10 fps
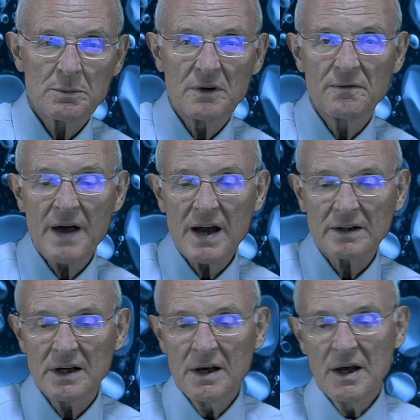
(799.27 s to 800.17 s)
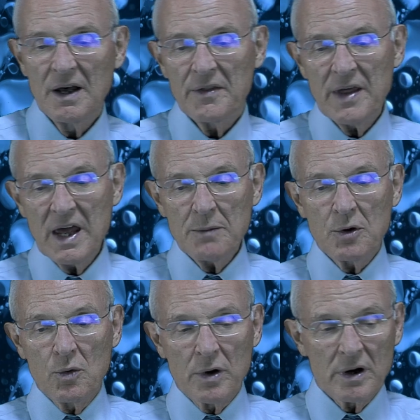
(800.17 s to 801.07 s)
In fact, the
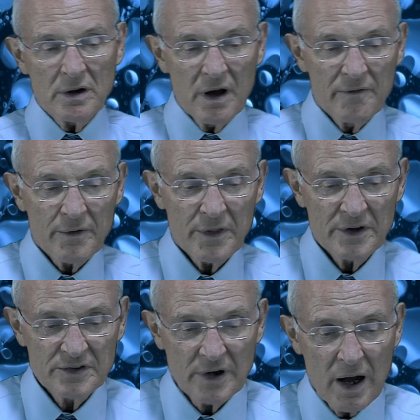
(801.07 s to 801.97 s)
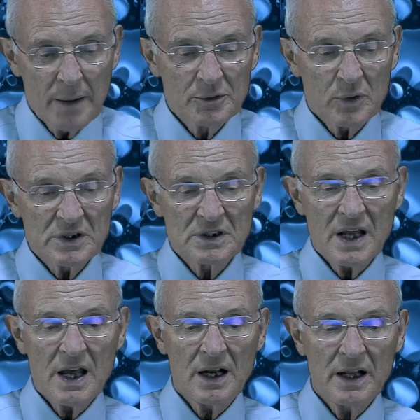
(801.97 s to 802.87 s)
Hebrew word for the Psalms was
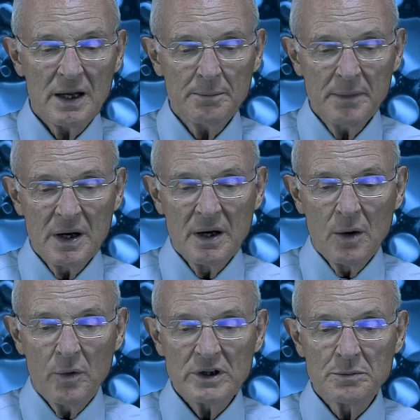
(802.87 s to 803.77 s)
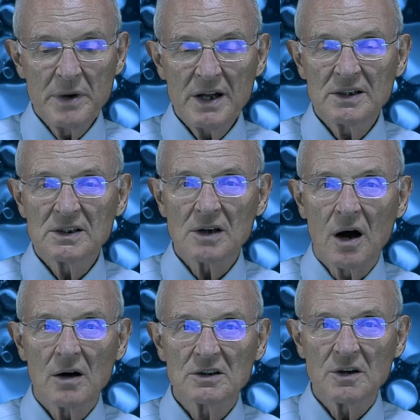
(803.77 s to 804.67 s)
Tehillim, which means
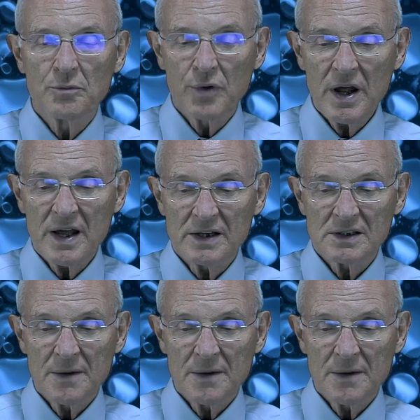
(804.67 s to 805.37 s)
songs of praise.